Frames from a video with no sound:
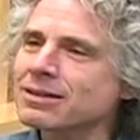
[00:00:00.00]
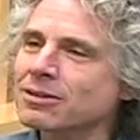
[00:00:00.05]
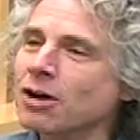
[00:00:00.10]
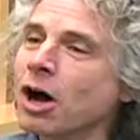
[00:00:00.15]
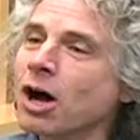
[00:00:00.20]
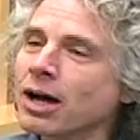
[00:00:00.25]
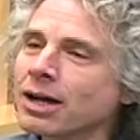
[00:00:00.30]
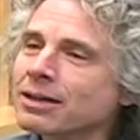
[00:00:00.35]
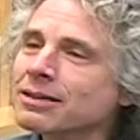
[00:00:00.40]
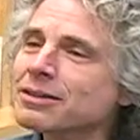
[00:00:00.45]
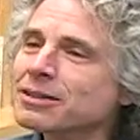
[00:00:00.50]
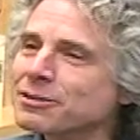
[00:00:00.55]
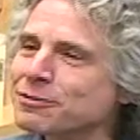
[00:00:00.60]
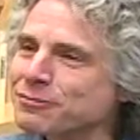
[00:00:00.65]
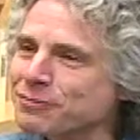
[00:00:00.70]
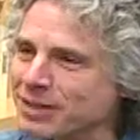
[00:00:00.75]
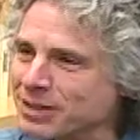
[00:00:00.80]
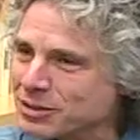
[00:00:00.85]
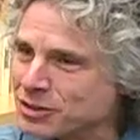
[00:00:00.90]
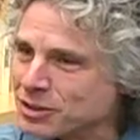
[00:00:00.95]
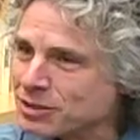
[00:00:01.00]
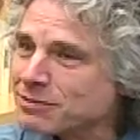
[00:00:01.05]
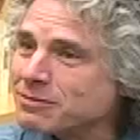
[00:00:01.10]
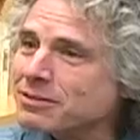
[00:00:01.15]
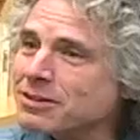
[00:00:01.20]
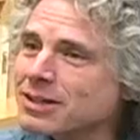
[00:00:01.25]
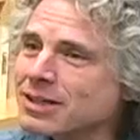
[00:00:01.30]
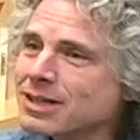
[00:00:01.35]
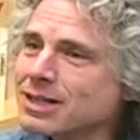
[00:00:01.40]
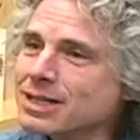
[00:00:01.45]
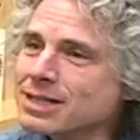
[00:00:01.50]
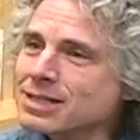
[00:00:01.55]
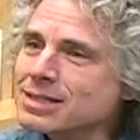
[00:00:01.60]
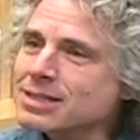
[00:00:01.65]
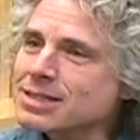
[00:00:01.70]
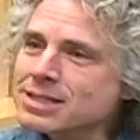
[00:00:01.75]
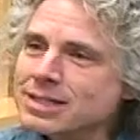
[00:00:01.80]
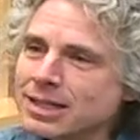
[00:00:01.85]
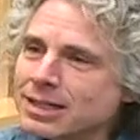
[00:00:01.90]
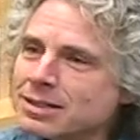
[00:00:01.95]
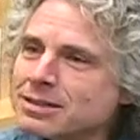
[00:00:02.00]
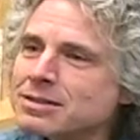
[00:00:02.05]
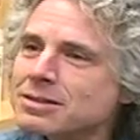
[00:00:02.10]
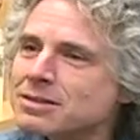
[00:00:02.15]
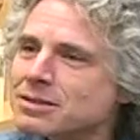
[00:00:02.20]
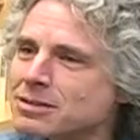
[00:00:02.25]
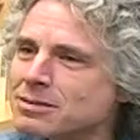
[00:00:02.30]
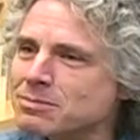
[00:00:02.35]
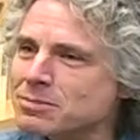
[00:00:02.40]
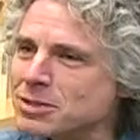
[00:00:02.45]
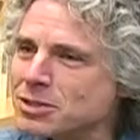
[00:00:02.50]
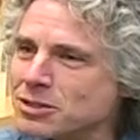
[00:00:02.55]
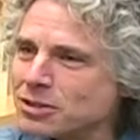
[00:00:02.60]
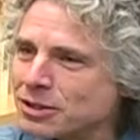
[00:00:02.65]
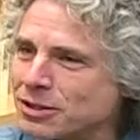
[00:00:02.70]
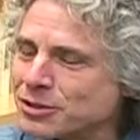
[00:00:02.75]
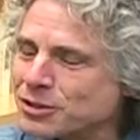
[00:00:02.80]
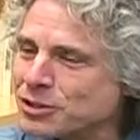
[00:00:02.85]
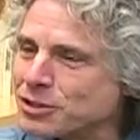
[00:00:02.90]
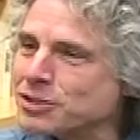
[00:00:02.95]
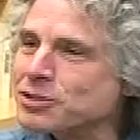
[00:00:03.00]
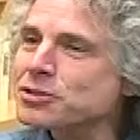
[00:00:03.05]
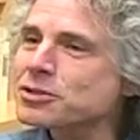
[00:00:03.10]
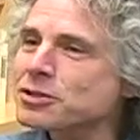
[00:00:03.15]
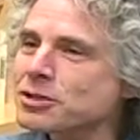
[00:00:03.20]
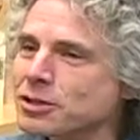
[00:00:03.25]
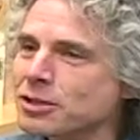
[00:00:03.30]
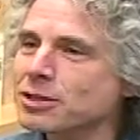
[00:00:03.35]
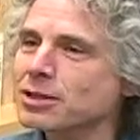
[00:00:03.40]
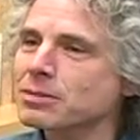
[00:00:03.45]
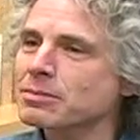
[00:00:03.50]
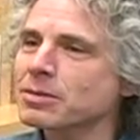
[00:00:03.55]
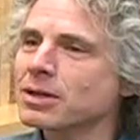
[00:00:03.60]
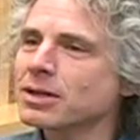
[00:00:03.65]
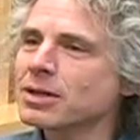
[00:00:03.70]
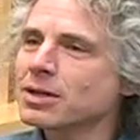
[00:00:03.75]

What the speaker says: highly offensive, sexist, misogynist term